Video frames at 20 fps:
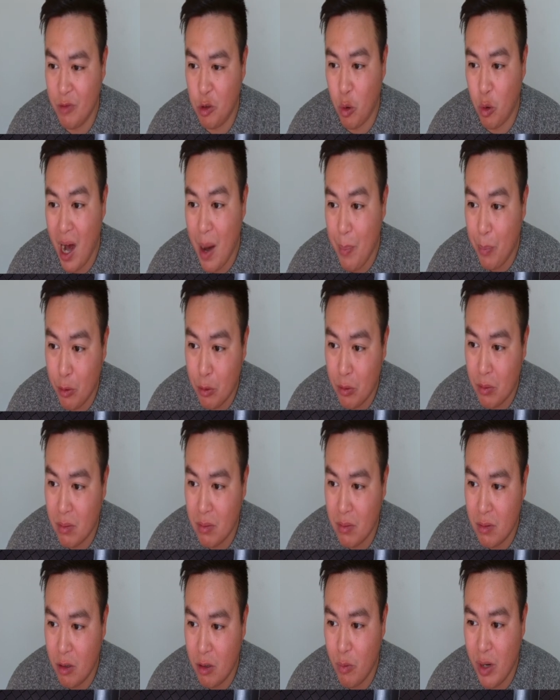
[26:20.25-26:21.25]
grappler
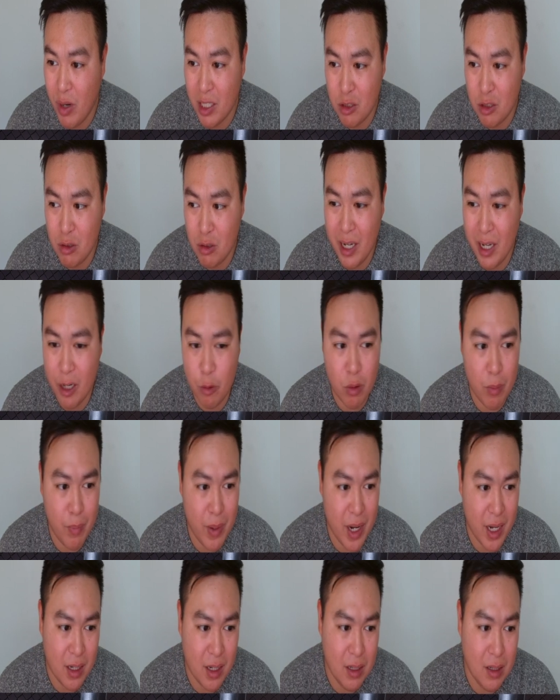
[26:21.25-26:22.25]
and wrestler like
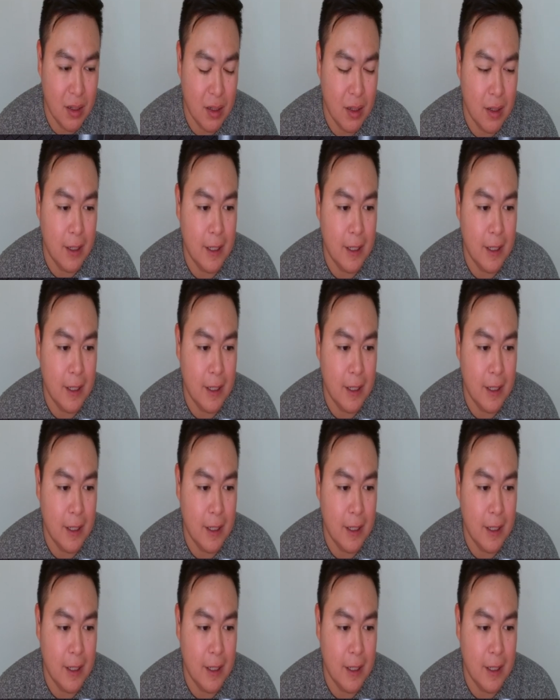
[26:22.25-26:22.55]
Rębecki.